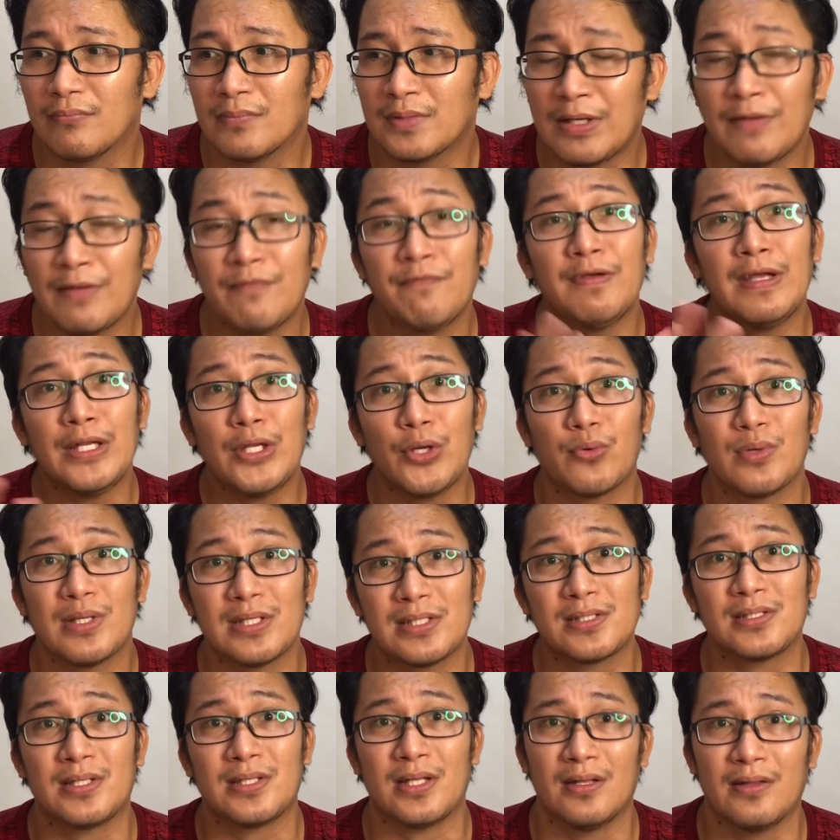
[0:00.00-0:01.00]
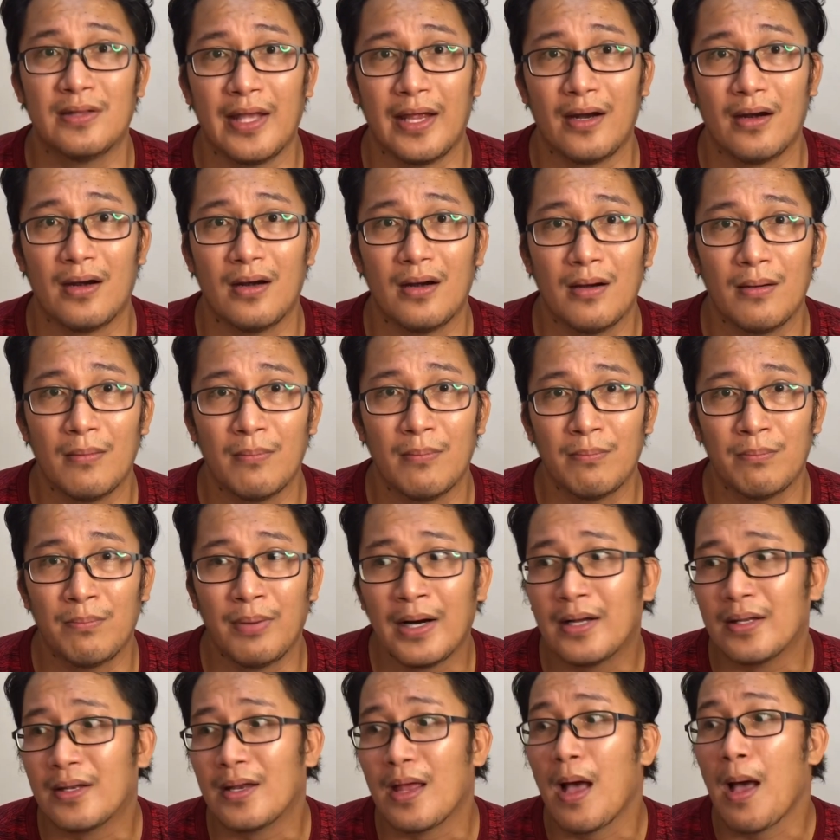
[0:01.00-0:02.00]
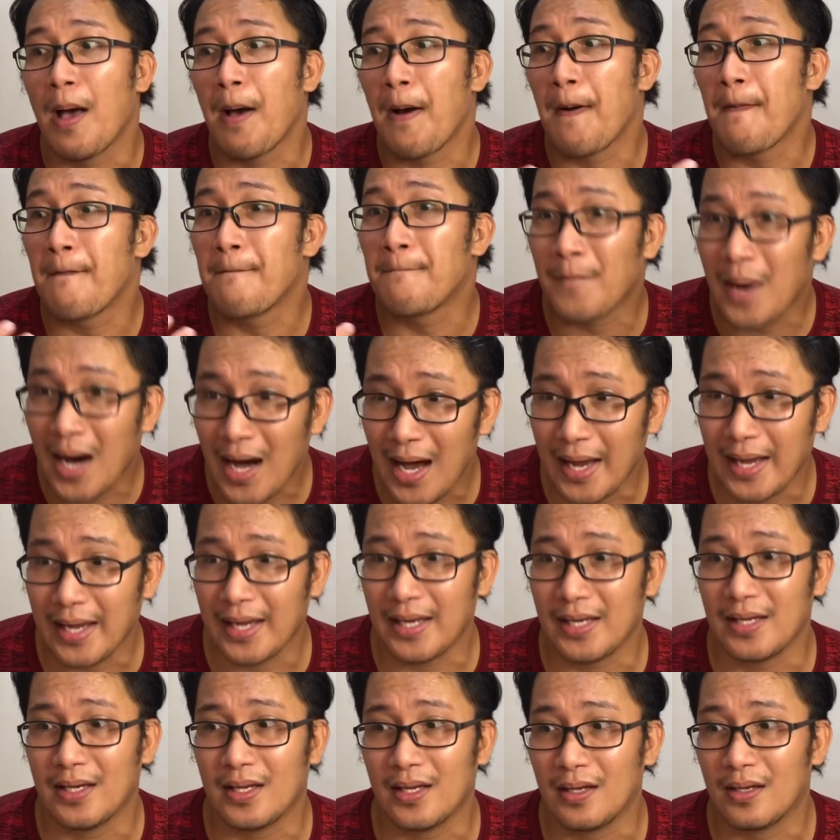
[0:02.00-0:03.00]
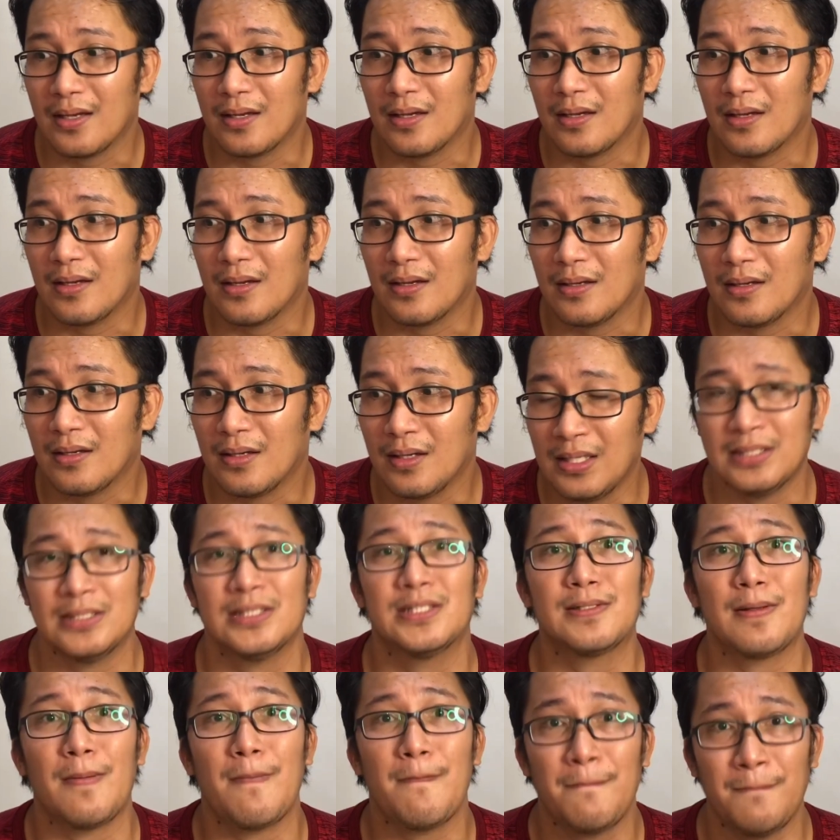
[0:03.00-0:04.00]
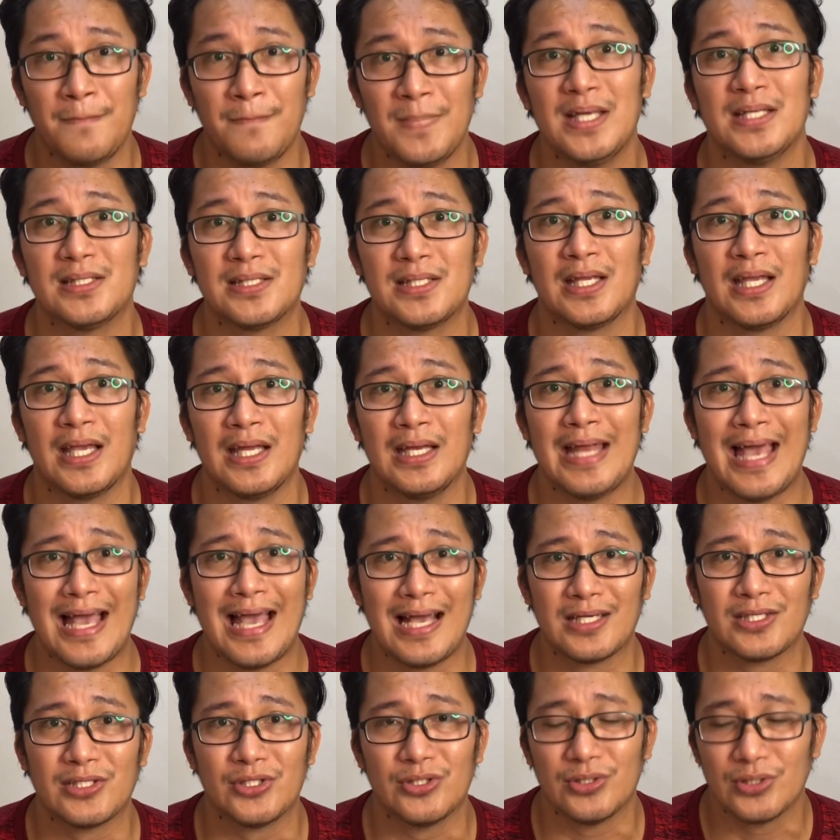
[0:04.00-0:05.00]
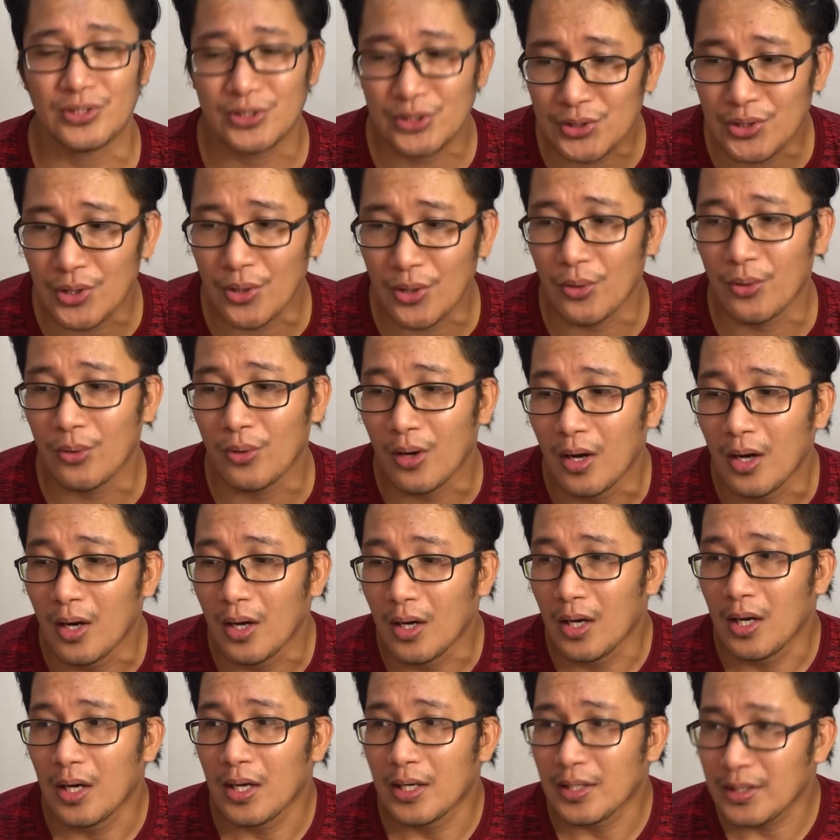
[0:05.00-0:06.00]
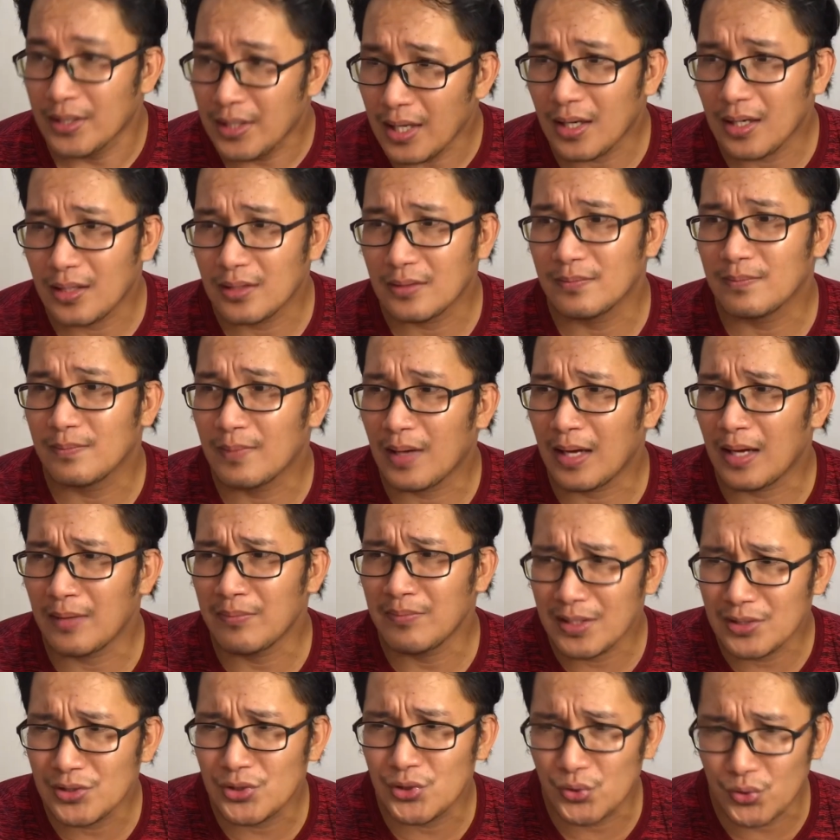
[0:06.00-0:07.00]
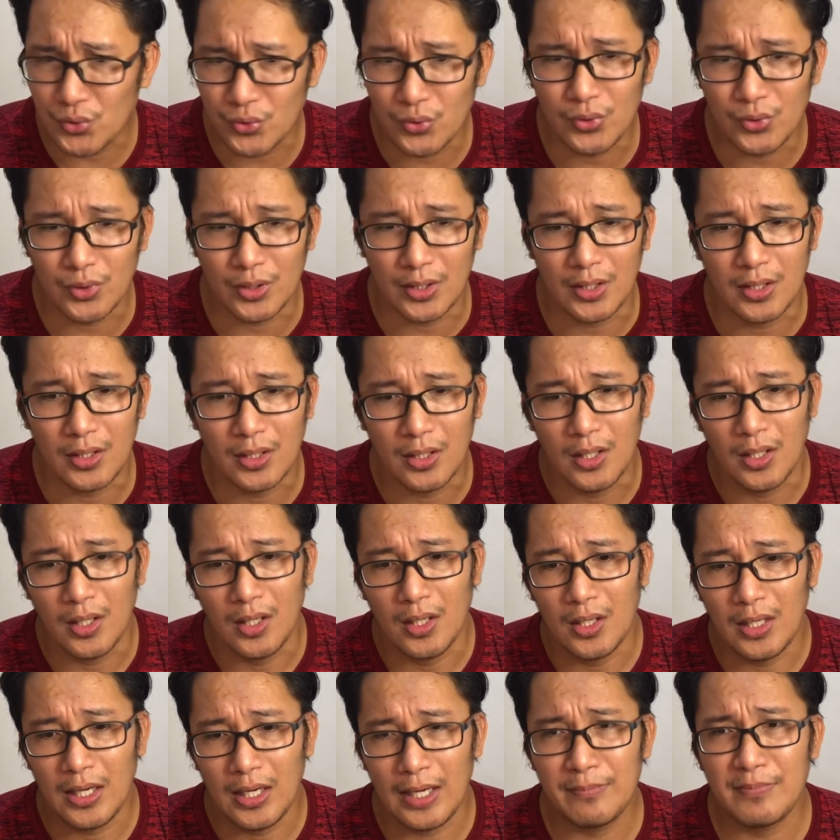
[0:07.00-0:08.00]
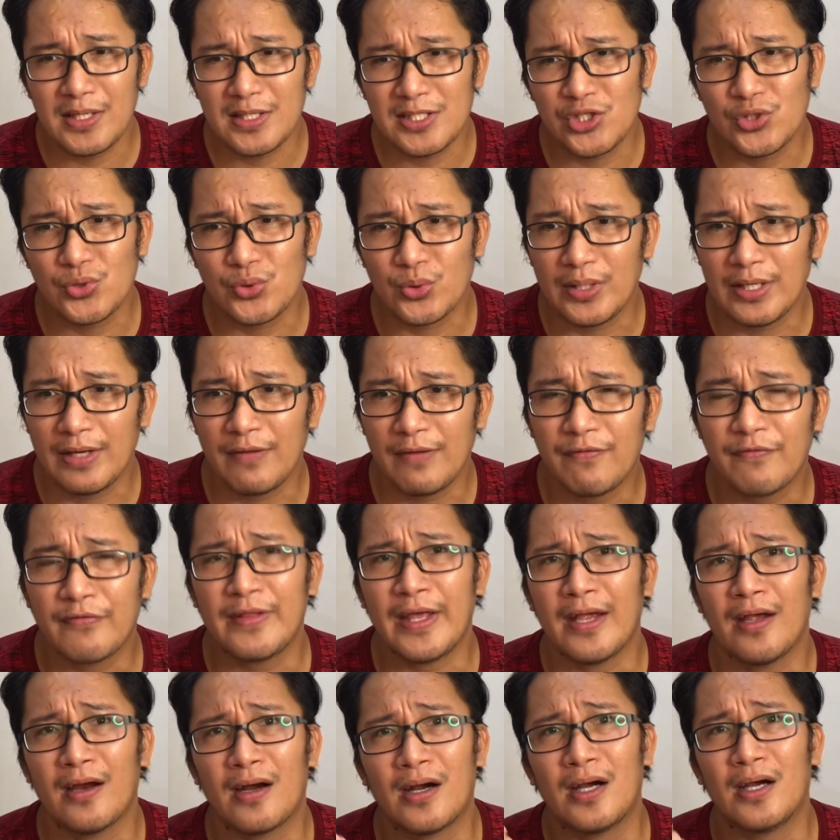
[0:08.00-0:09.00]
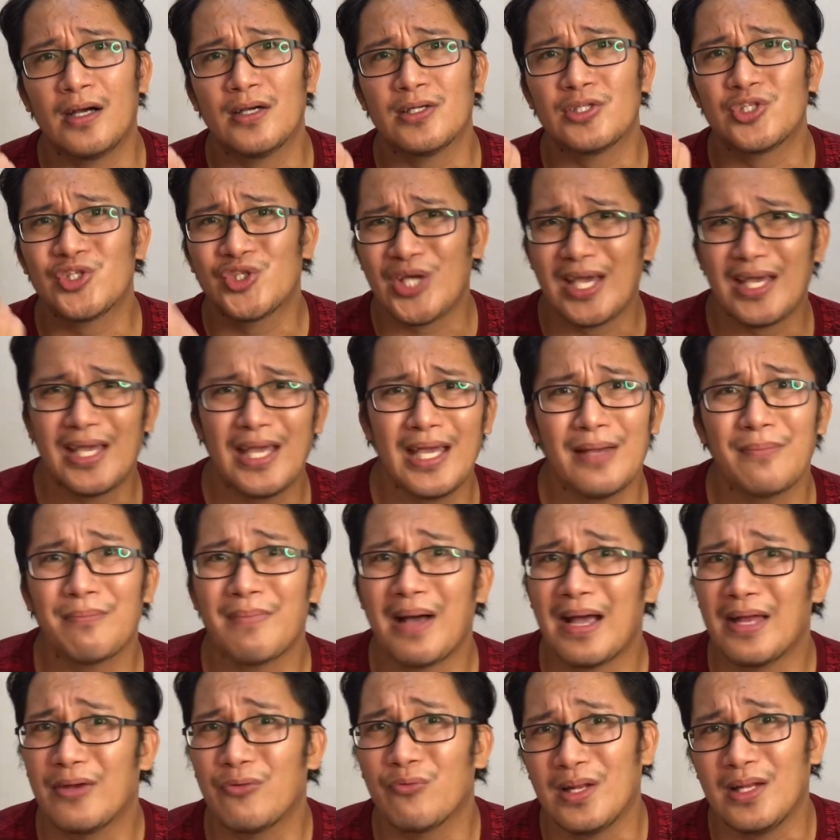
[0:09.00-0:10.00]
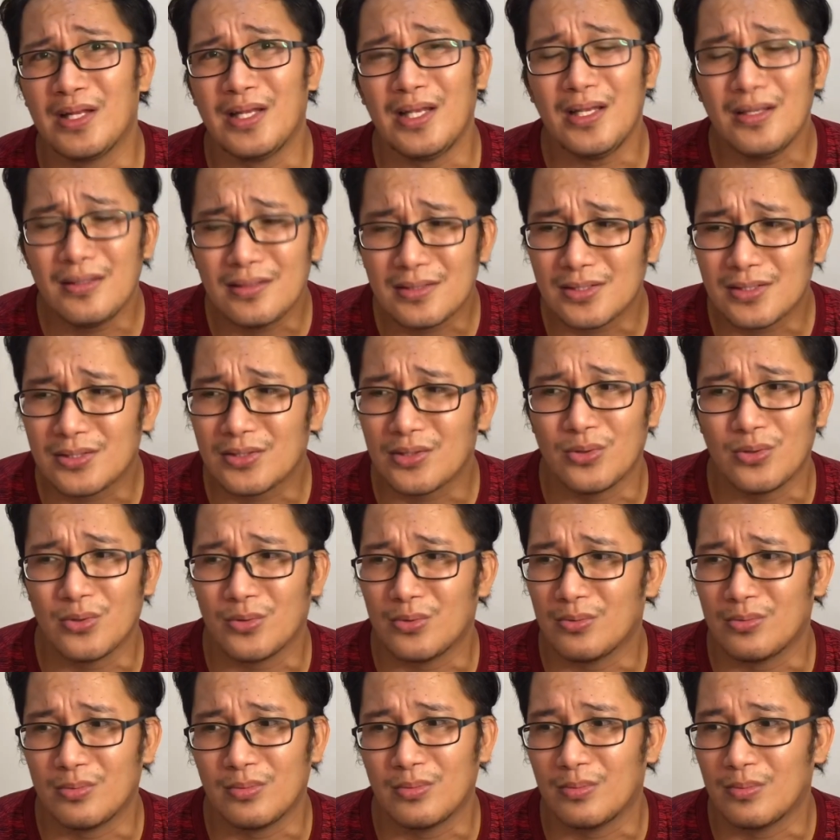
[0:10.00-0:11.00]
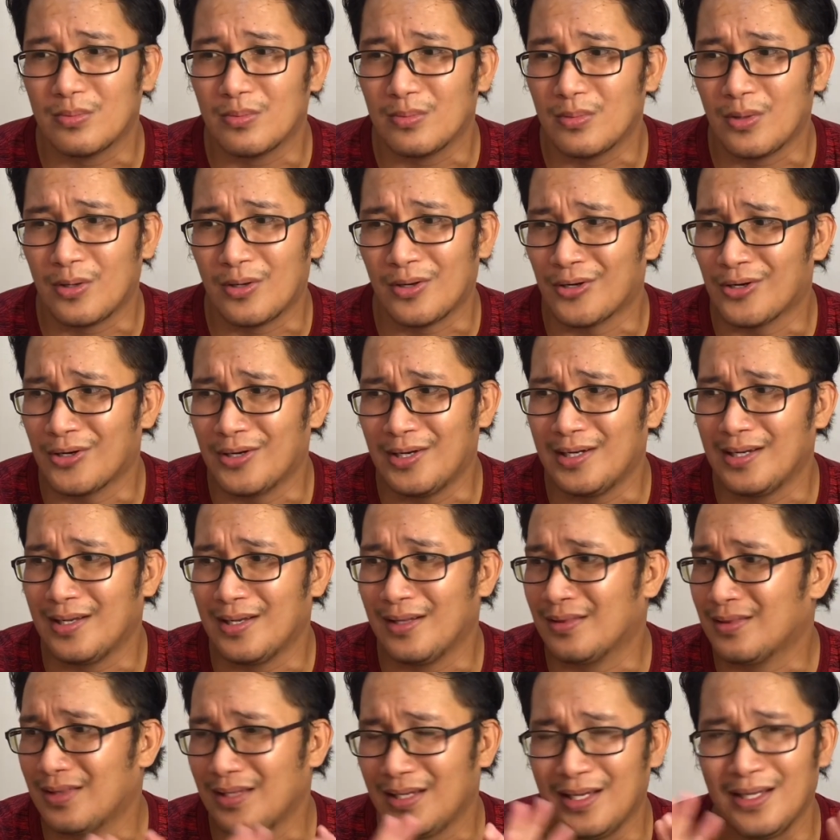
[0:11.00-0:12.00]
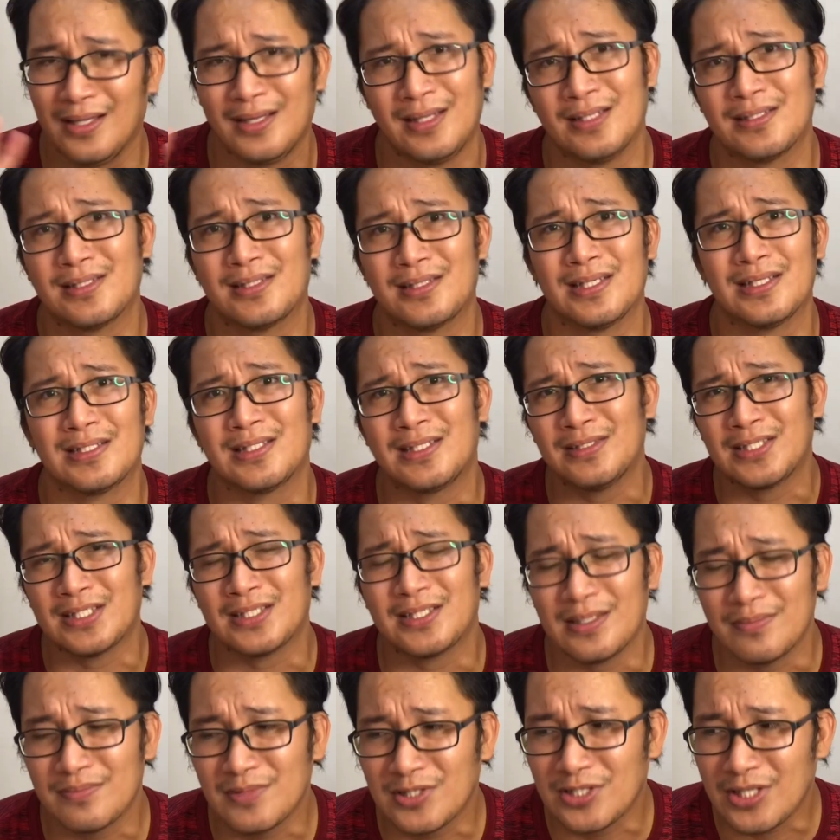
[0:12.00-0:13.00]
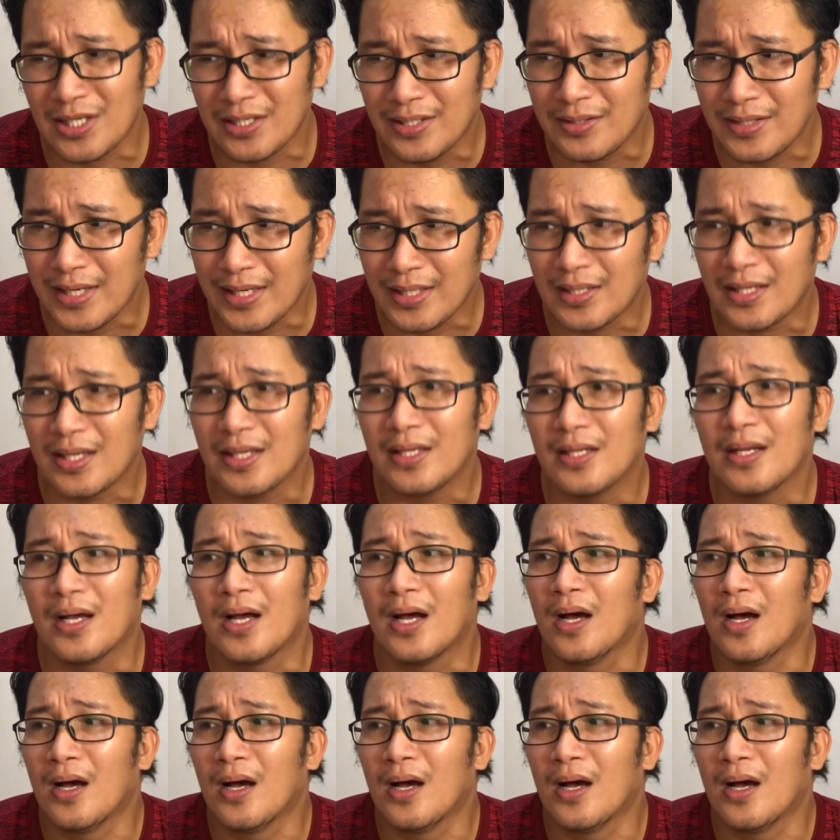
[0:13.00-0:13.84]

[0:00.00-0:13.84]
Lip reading: video is still there, but mine is missing in action. So yeah, I'm not sure if they are checking manually, so, or it is a system generated,